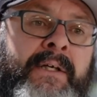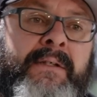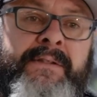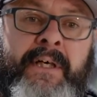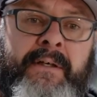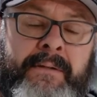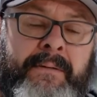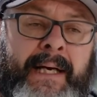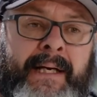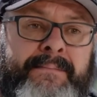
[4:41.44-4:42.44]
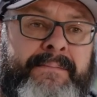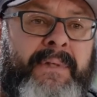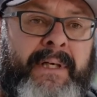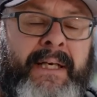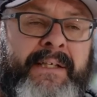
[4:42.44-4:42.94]
So I
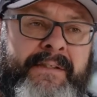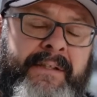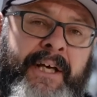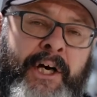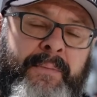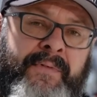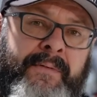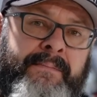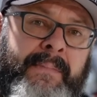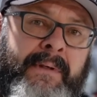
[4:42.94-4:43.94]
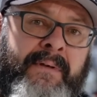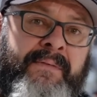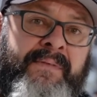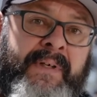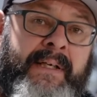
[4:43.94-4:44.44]
enlisted the help
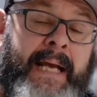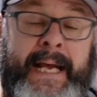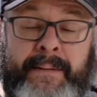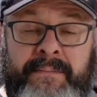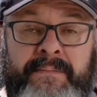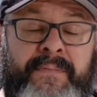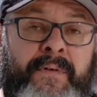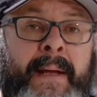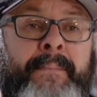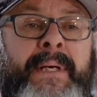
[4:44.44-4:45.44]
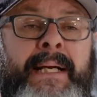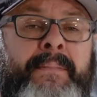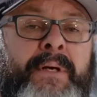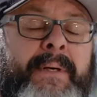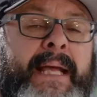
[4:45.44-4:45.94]
of Adam from
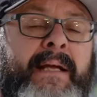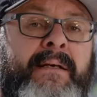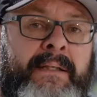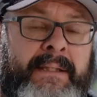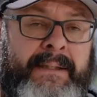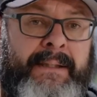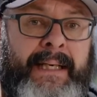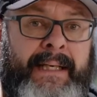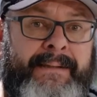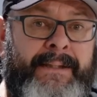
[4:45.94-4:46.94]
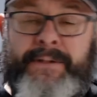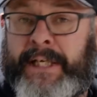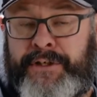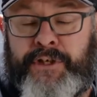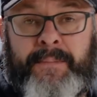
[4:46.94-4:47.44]
MPW again, and it was
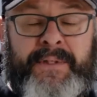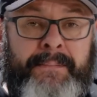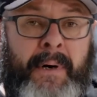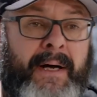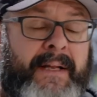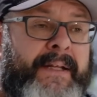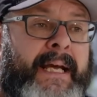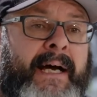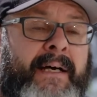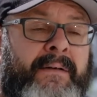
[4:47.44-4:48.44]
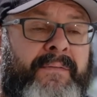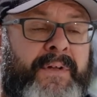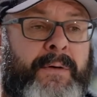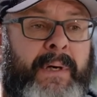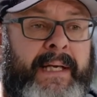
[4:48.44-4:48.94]
his job to pilot the car for
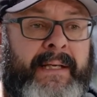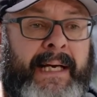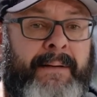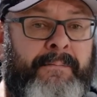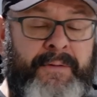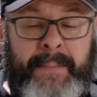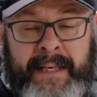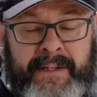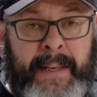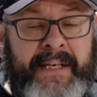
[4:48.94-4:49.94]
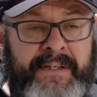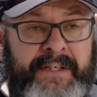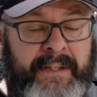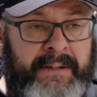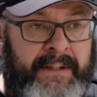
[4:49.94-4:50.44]
the week with me as
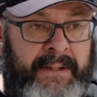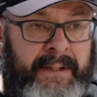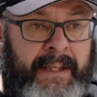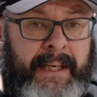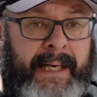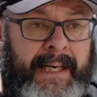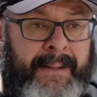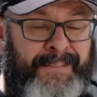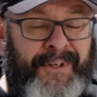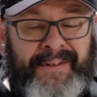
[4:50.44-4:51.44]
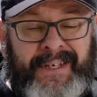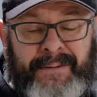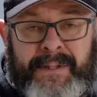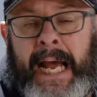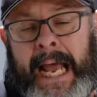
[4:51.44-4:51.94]
passenger. Not that I
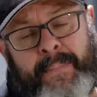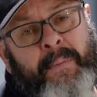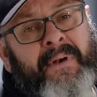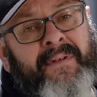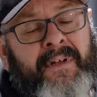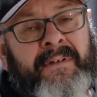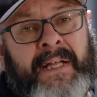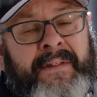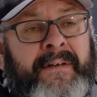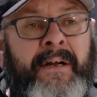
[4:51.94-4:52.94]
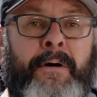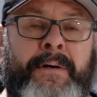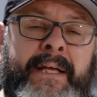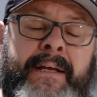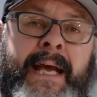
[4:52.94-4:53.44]
was capable of a lot other than
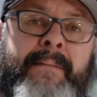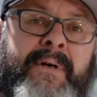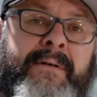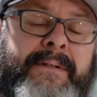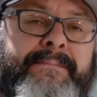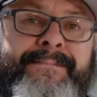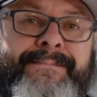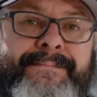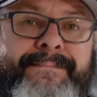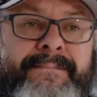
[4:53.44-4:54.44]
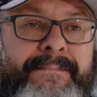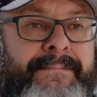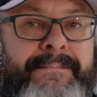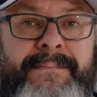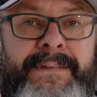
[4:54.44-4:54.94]
holding a camera and
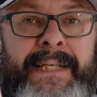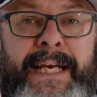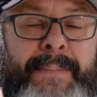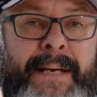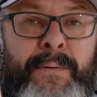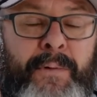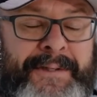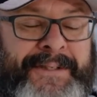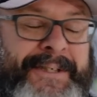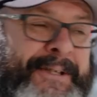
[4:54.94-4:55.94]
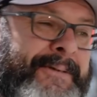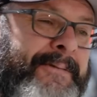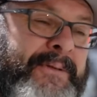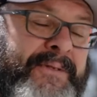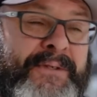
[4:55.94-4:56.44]
telling people what to do,
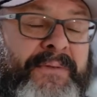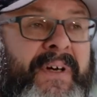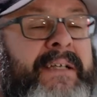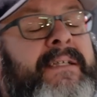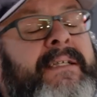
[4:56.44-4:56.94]
which was still fun.